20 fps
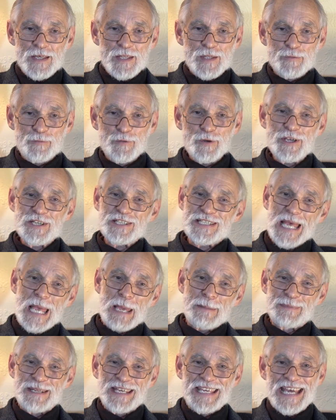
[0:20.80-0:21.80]
The first
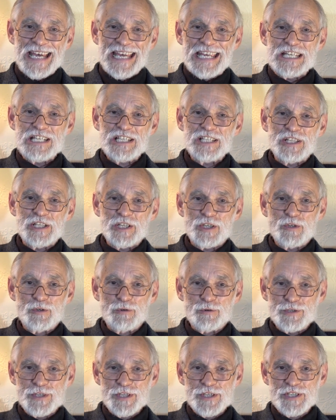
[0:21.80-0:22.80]
abdication that
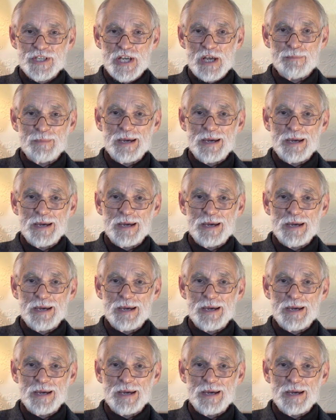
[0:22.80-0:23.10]
causes so